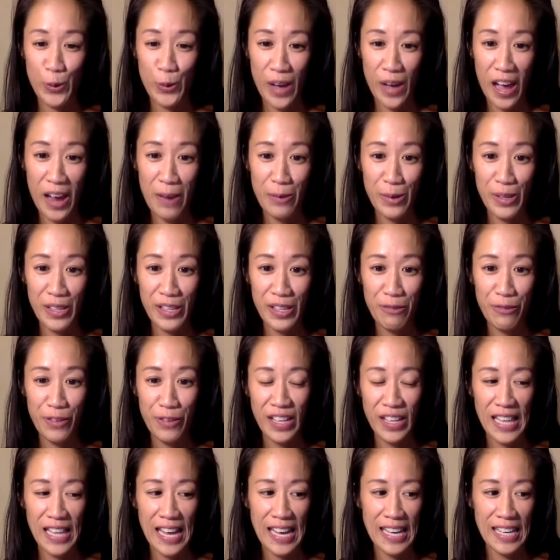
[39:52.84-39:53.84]
I really
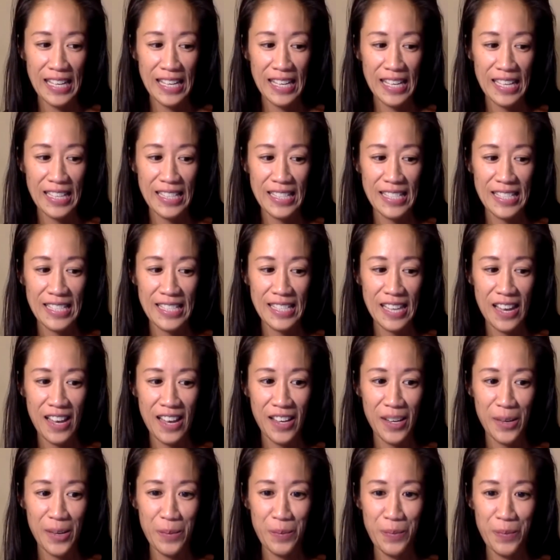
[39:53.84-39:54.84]
feel like it's
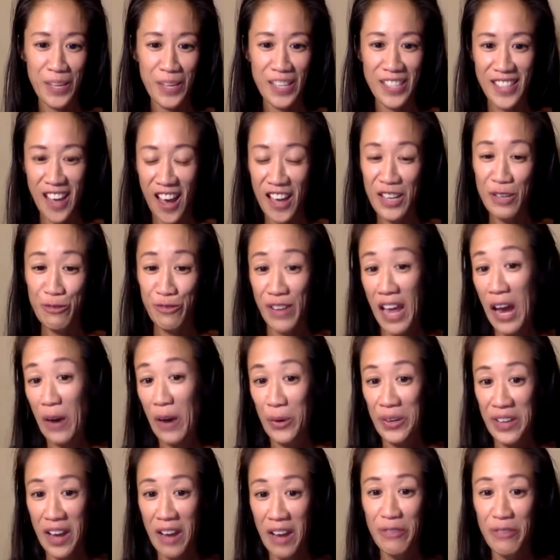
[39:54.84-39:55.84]
kind of now
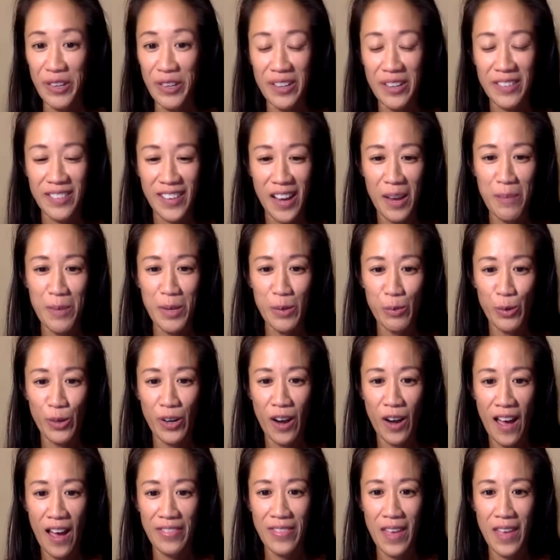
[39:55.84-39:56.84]
or never. I mean, we're
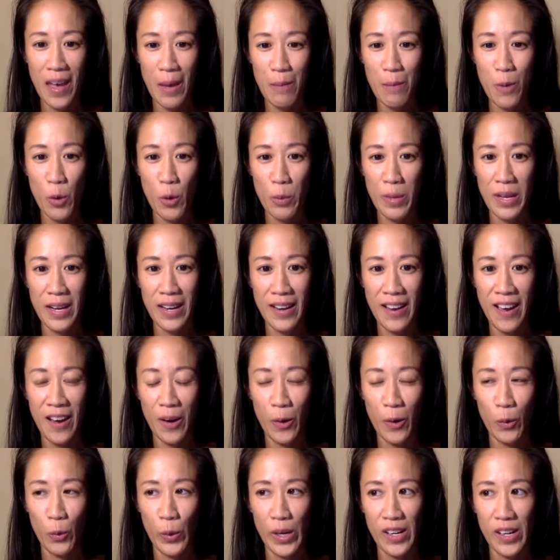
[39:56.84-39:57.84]
at that moment now
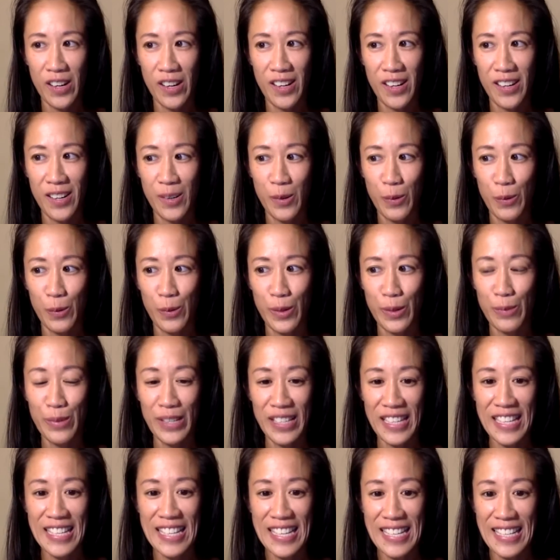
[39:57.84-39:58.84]
where we
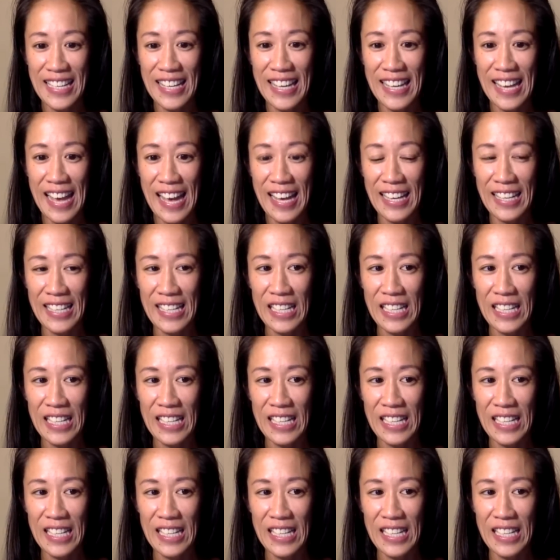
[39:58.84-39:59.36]
really need to get